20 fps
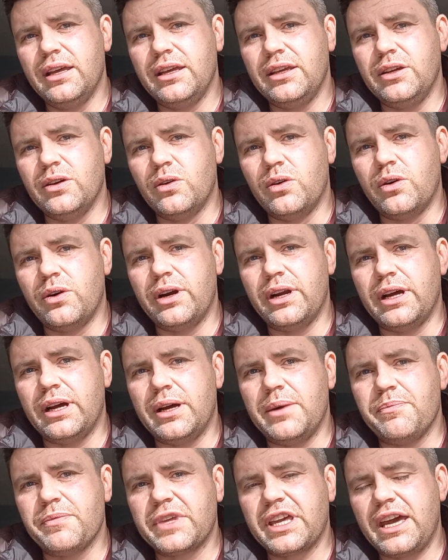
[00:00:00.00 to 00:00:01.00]

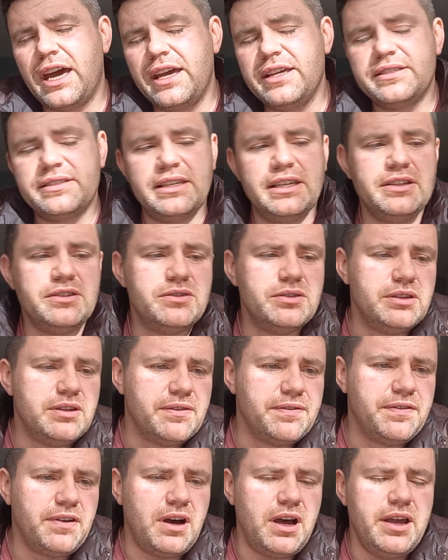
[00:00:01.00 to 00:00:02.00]
your case into the
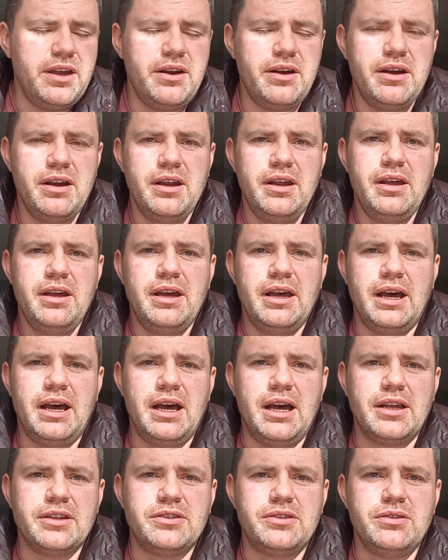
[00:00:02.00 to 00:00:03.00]
fire
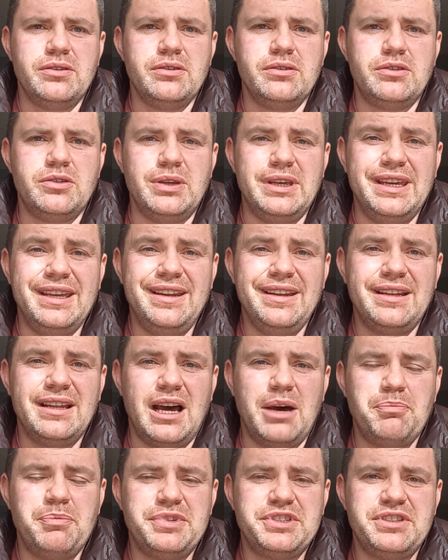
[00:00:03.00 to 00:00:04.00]
to heat it
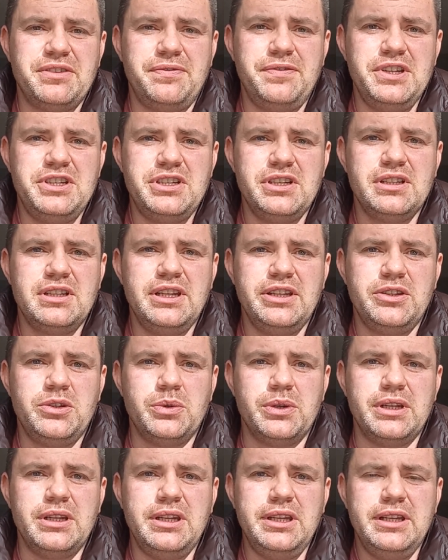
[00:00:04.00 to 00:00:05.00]
up sufficiently
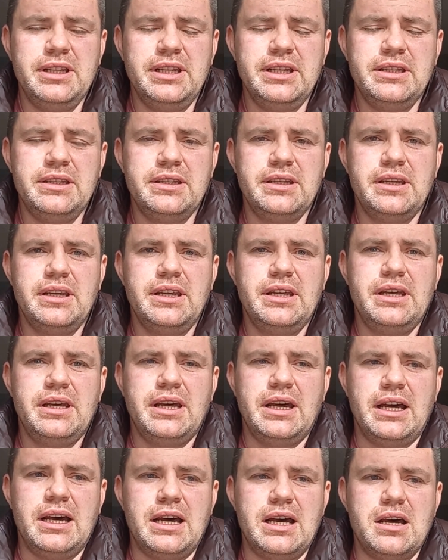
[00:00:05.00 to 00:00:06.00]
to anneal it.
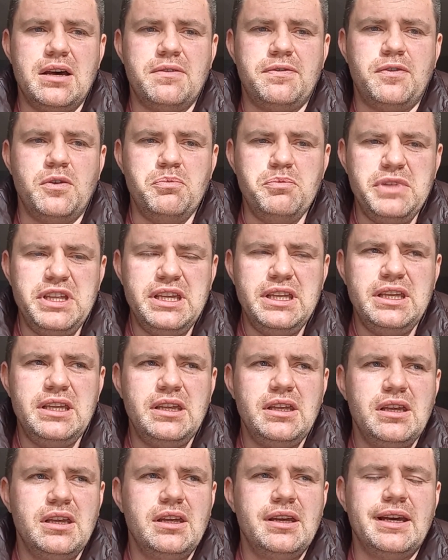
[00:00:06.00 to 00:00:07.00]
For
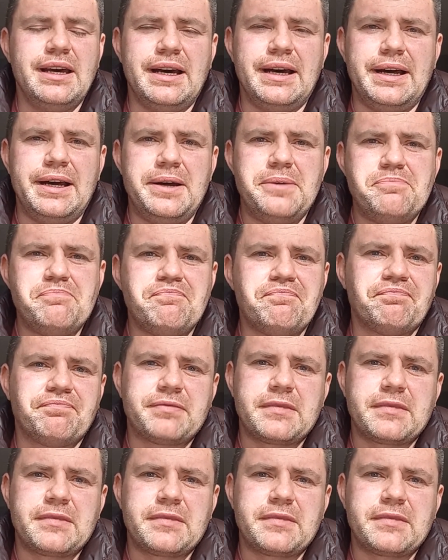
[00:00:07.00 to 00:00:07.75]
me, I